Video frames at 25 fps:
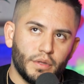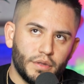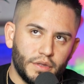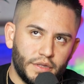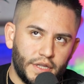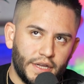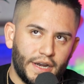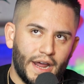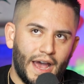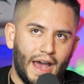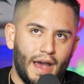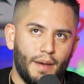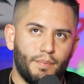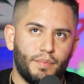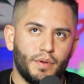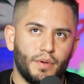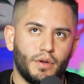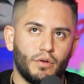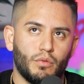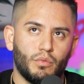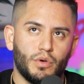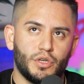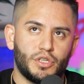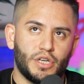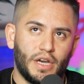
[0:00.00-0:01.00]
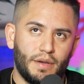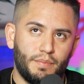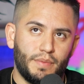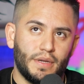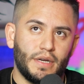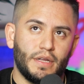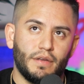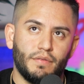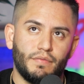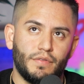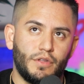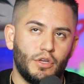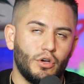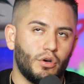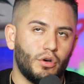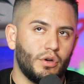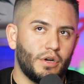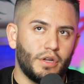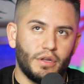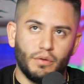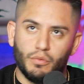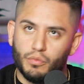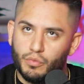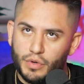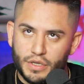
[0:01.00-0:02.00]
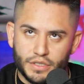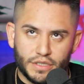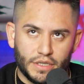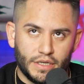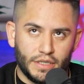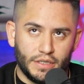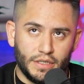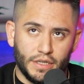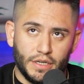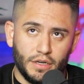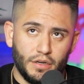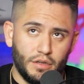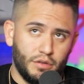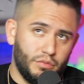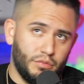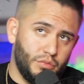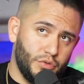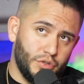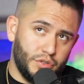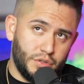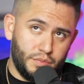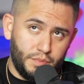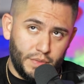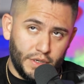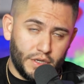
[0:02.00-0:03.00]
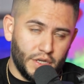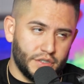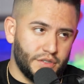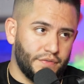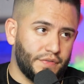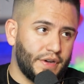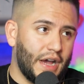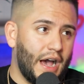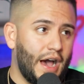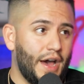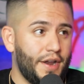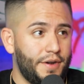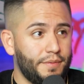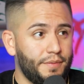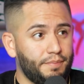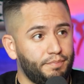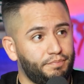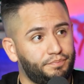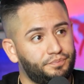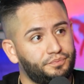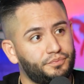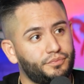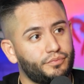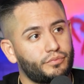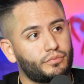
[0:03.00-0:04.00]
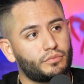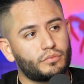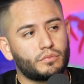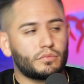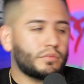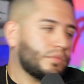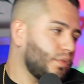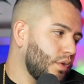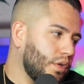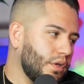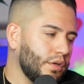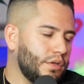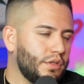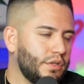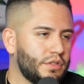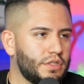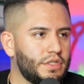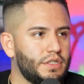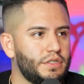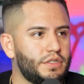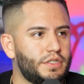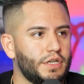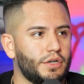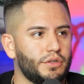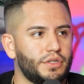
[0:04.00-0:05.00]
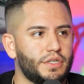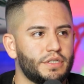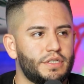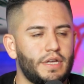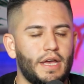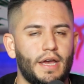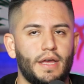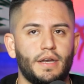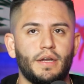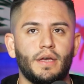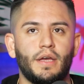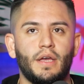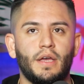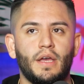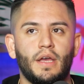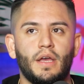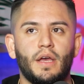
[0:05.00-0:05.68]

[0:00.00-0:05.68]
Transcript: did happen, which I believe the only reason it didn't, it was because of God, is he tilted his head.